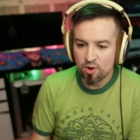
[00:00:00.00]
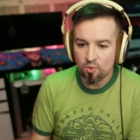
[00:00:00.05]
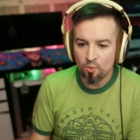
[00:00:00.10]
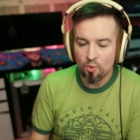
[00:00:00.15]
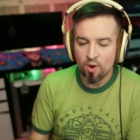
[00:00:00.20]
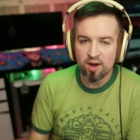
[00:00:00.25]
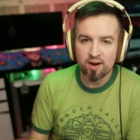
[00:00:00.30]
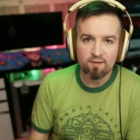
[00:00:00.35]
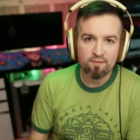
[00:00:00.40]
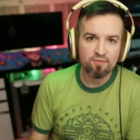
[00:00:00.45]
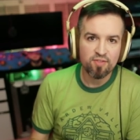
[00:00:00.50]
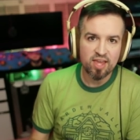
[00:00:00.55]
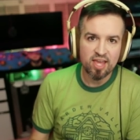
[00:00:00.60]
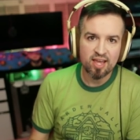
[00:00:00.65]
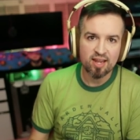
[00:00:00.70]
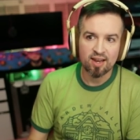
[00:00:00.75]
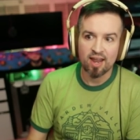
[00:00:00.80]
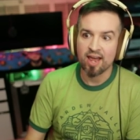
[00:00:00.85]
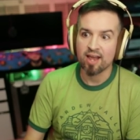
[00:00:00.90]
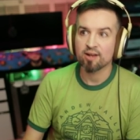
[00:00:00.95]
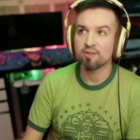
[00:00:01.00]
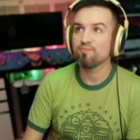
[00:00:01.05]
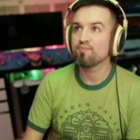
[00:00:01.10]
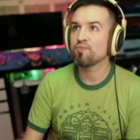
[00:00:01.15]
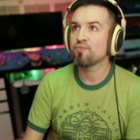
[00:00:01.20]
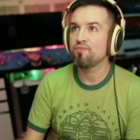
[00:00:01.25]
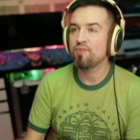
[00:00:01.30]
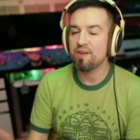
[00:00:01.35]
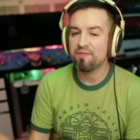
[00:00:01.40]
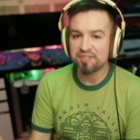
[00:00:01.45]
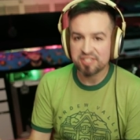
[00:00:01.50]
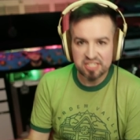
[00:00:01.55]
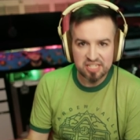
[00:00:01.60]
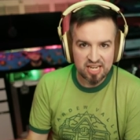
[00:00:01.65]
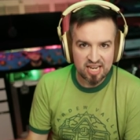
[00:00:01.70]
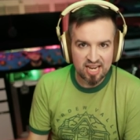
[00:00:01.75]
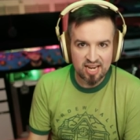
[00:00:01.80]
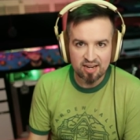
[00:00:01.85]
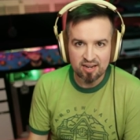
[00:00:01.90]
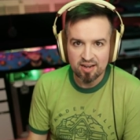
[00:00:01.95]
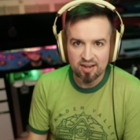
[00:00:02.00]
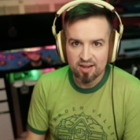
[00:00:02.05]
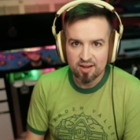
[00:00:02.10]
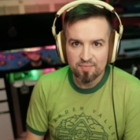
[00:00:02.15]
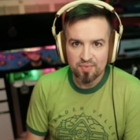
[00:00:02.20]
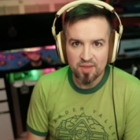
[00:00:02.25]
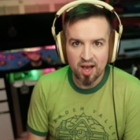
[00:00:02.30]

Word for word: one of the like 15